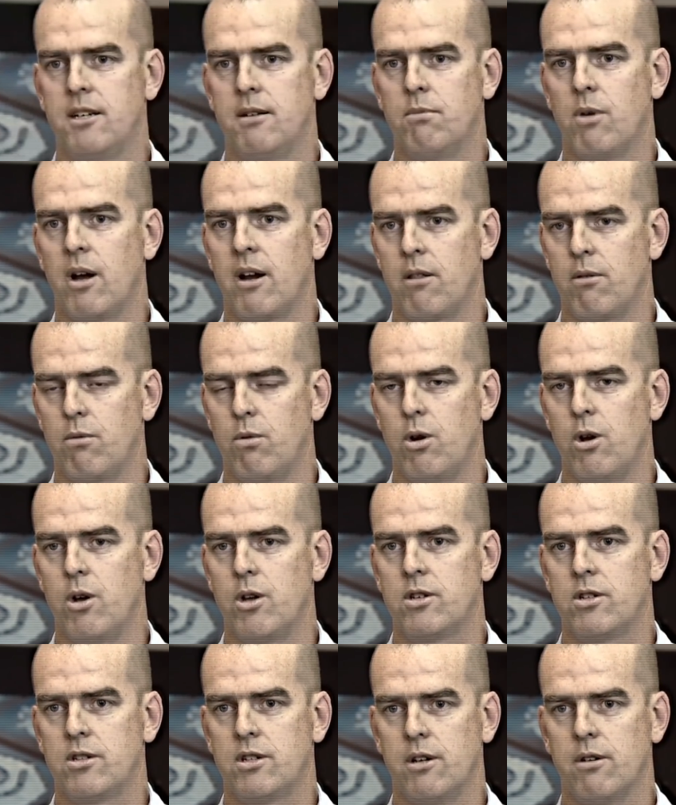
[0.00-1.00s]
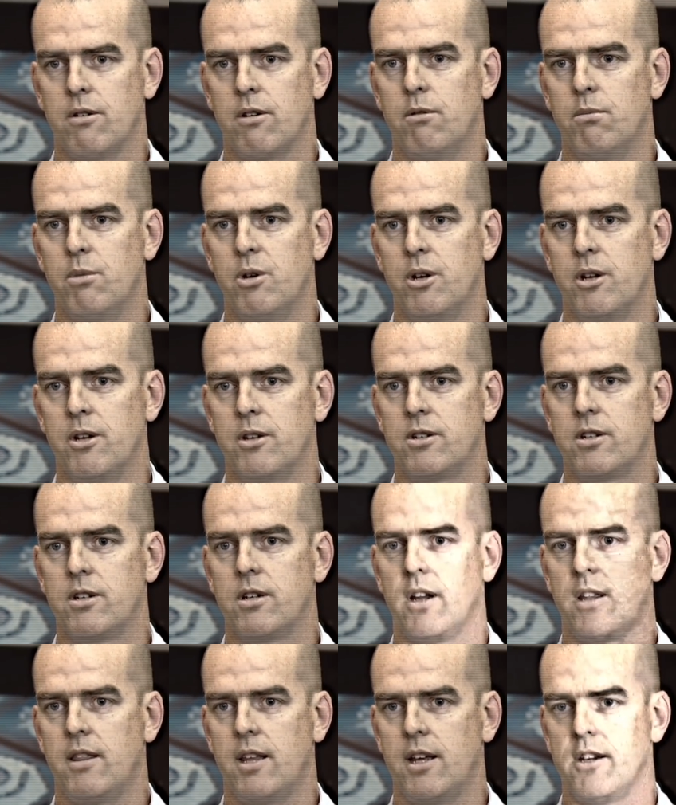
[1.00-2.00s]
him one of the worst serial murders
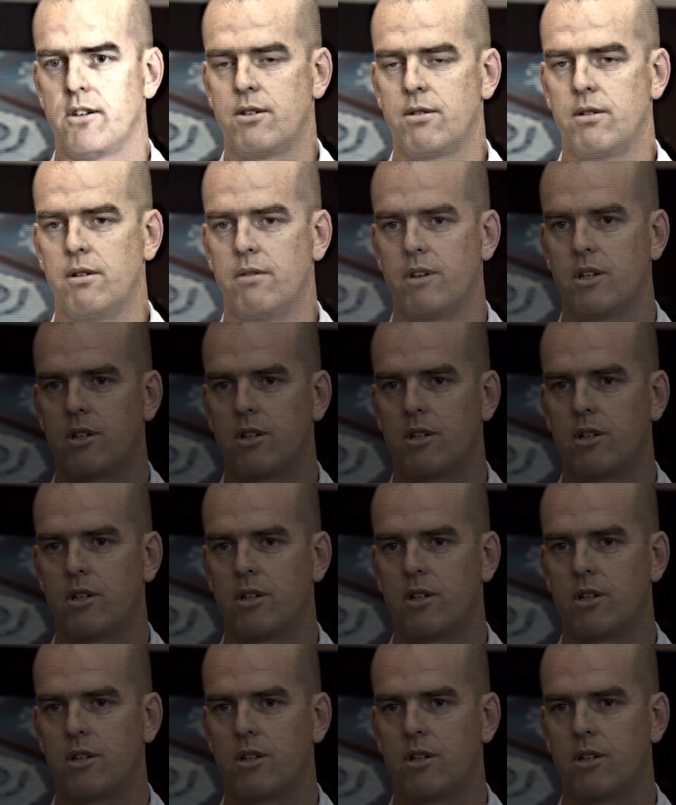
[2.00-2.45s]
in the history of